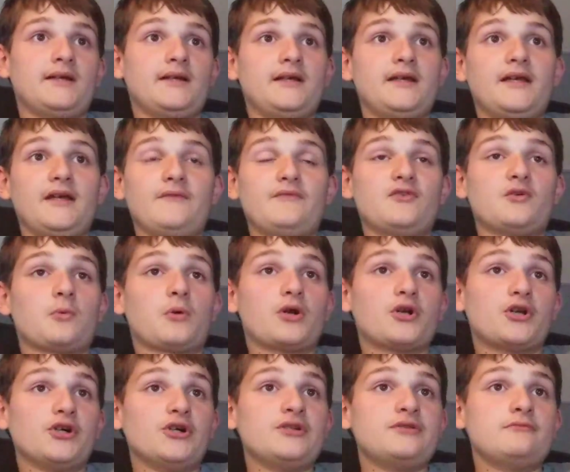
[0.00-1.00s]
If you were
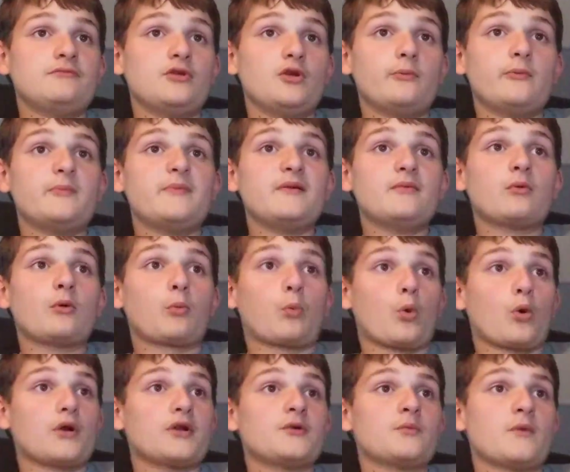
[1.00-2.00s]
good, you would be
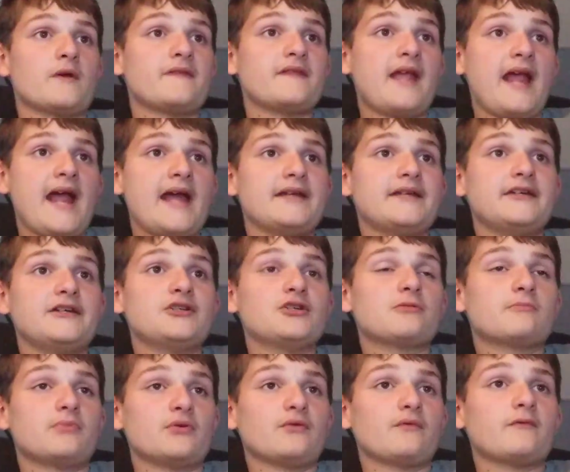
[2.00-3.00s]
rewarded with candy in
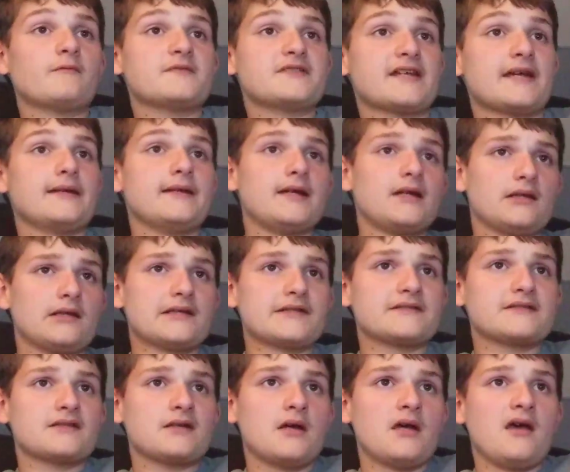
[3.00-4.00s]
your boot from St.
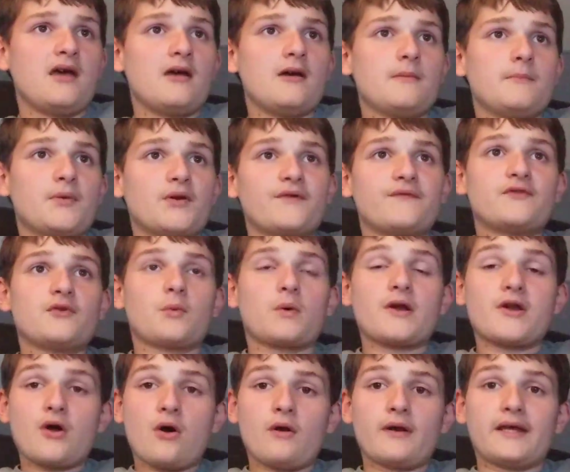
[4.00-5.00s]
Nicholas. But if you
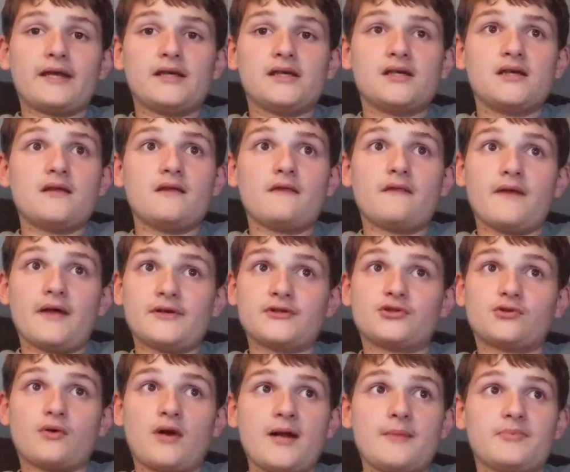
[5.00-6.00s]
were naughty, then
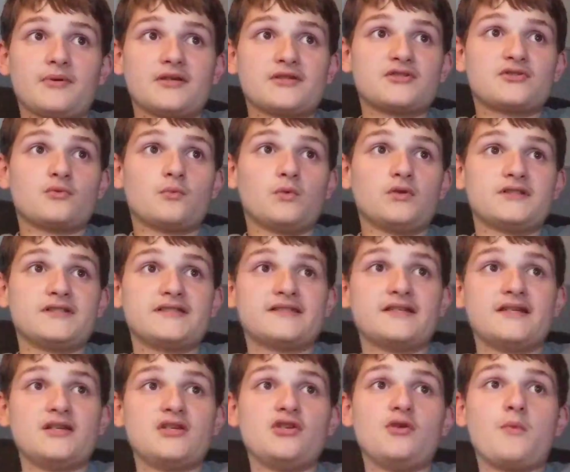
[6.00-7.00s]
Krampus would
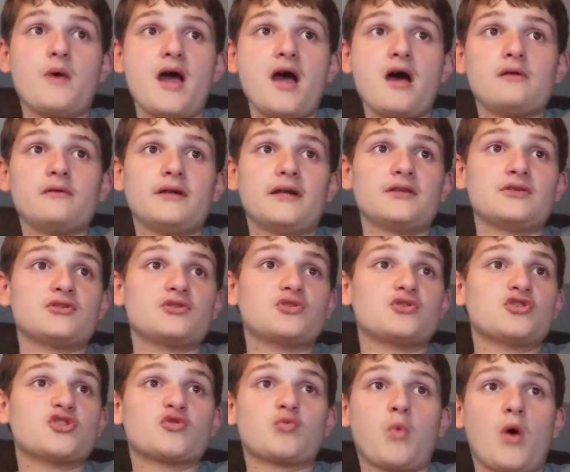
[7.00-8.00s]
seek you out and
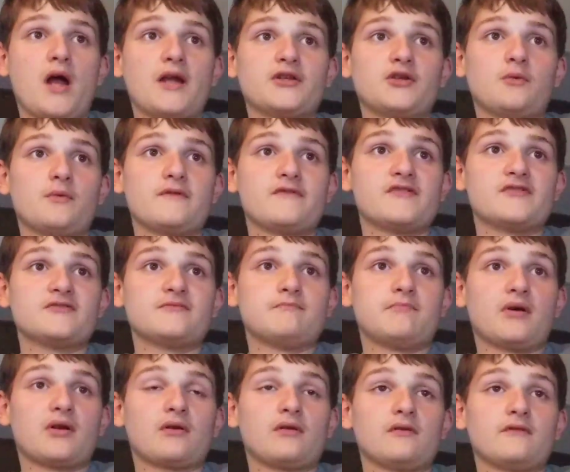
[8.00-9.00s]
swat you with his
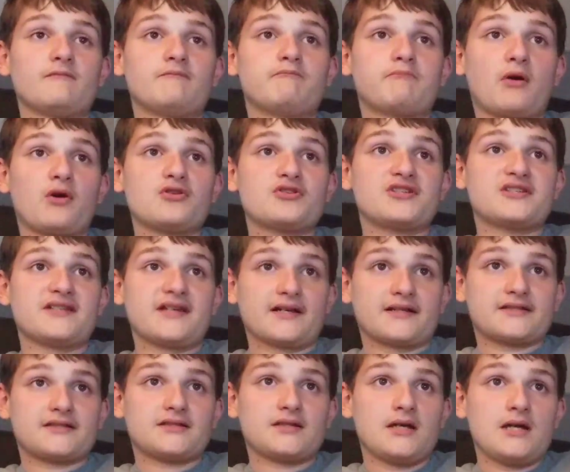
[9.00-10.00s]
bundle of birch
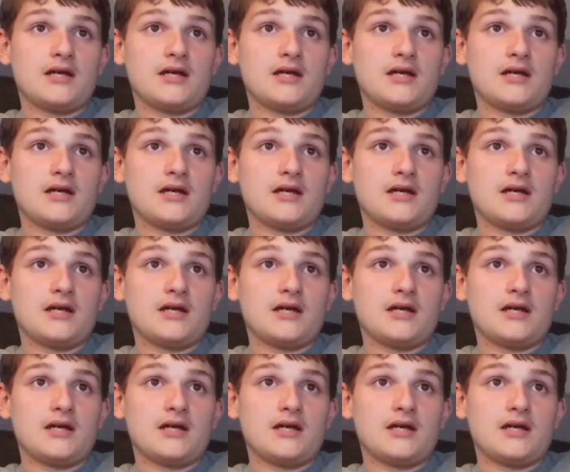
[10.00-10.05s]
sticks.